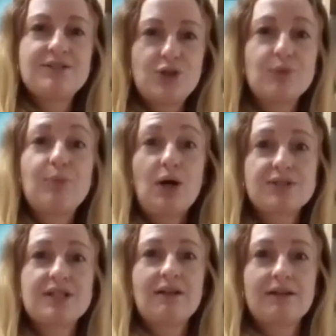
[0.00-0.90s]
took
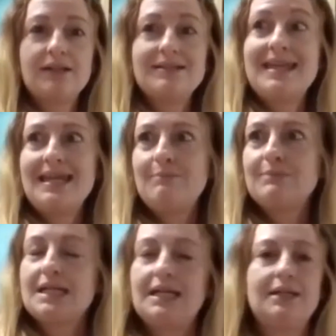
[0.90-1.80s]
part in like a
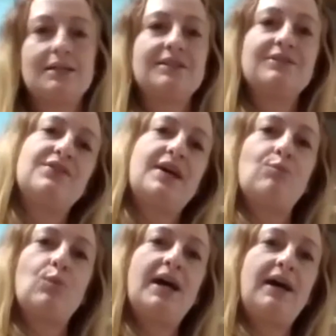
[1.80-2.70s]
team day kind of
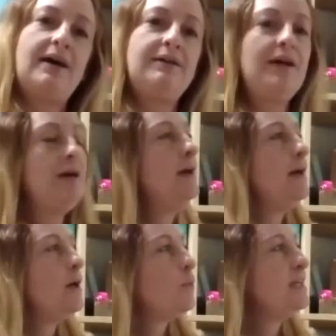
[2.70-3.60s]
event where
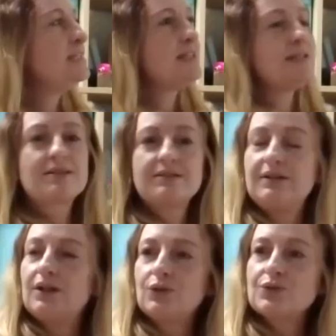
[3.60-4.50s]
we did
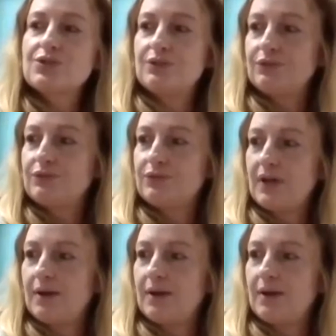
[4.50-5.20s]
lots of